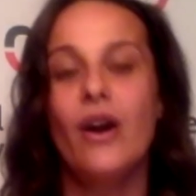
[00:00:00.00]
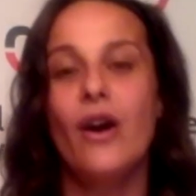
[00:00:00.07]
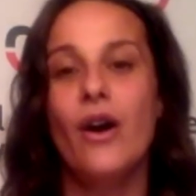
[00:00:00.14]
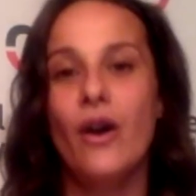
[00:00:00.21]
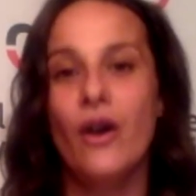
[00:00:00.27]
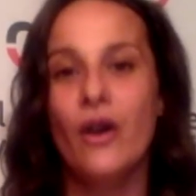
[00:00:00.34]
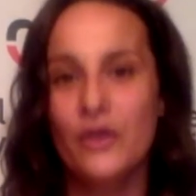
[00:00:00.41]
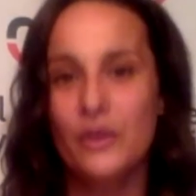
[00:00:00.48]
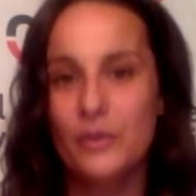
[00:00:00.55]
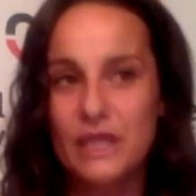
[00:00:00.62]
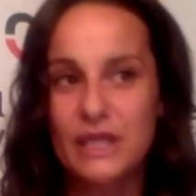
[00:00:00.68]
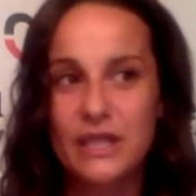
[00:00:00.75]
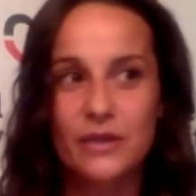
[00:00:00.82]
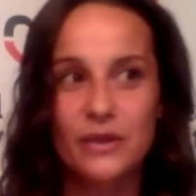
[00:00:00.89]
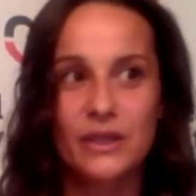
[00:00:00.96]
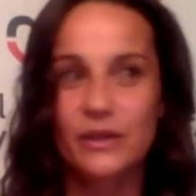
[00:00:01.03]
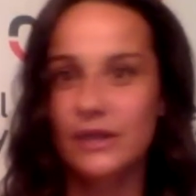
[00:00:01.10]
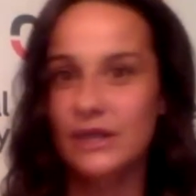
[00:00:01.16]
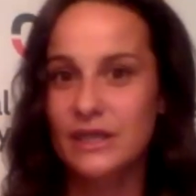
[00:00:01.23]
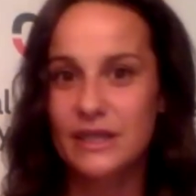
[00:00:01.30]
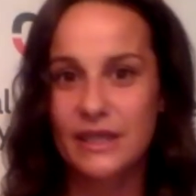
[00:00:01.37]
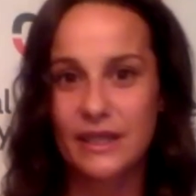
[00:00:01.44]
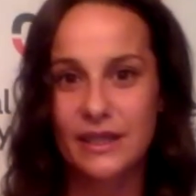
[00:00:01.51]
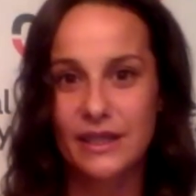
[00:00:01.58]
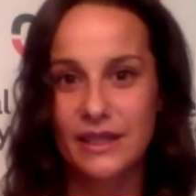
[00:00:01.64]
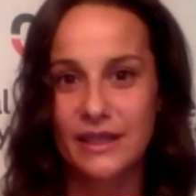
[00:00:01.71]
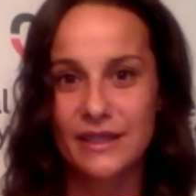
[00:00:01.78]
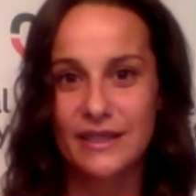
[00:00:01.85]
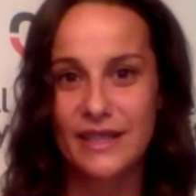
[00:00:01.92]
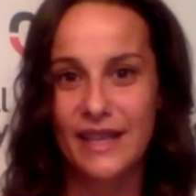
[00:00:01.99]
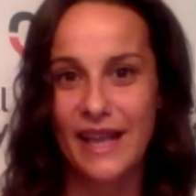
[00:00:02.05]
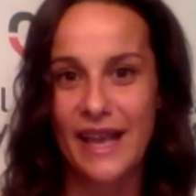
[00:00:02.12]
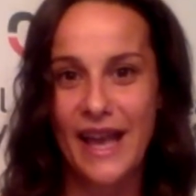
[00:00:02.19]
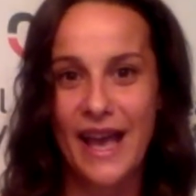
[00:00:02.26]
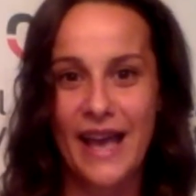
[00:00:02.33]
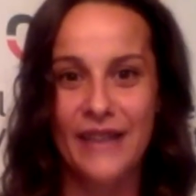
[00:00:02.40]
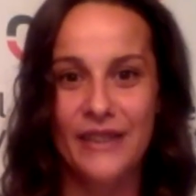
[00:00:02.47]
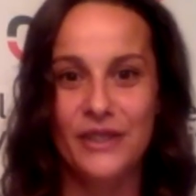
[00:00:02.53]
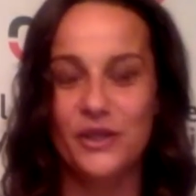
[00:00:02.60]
all the materialistic things that I had,